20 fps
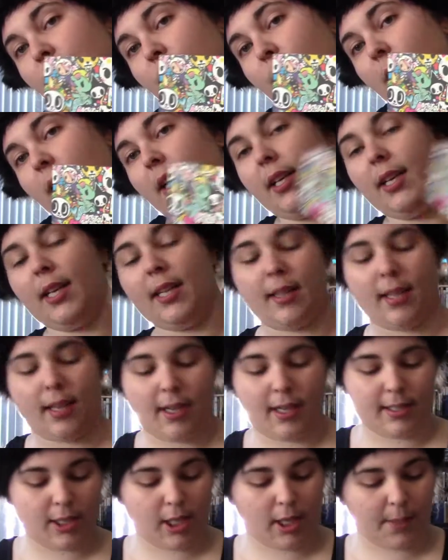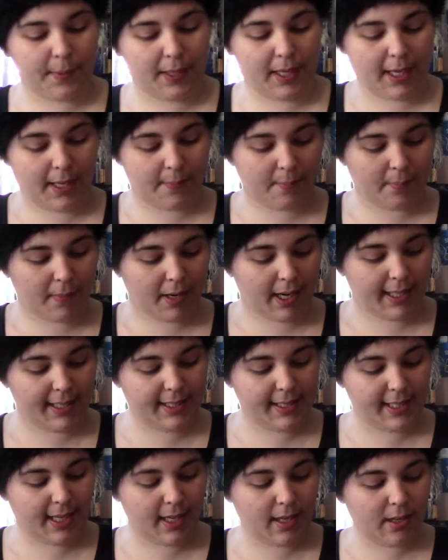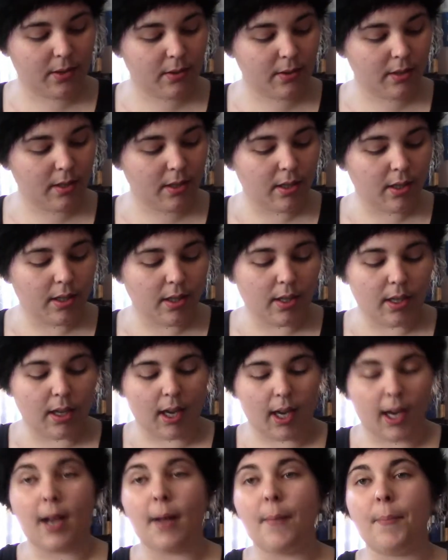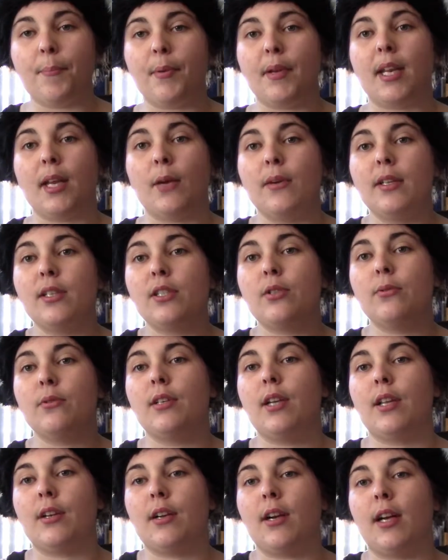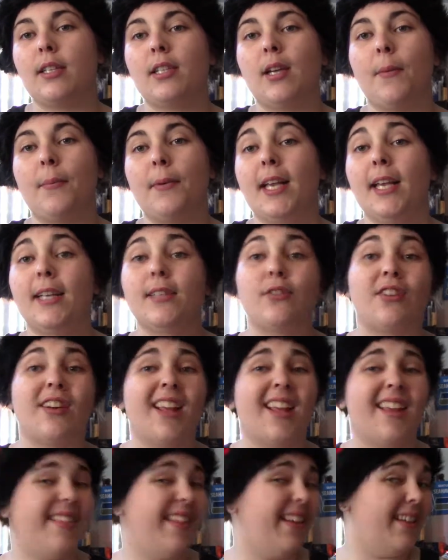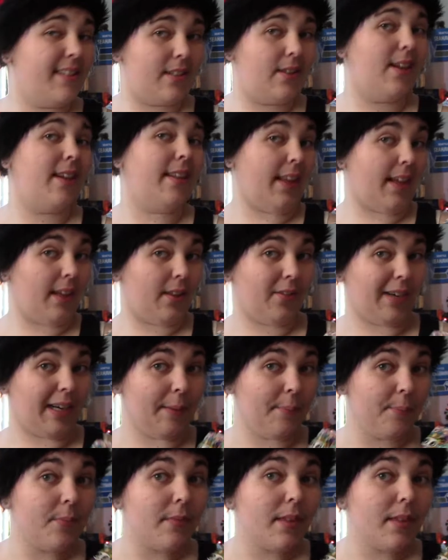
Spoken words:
one at the Hot Topic in my town, but I went to another Hot Topic yesterday and they still had like 3.